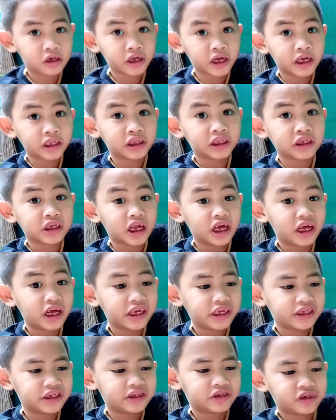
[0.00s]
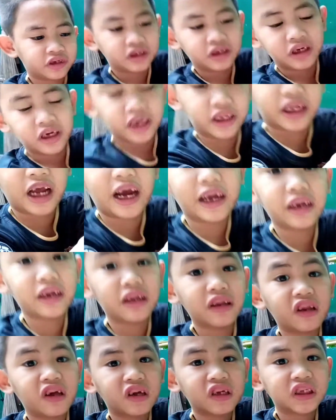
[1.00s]
look at this ice. It kind of
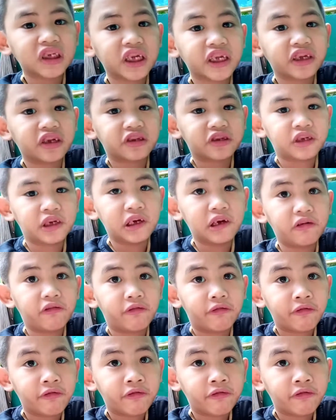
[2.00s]
looks like a tooth.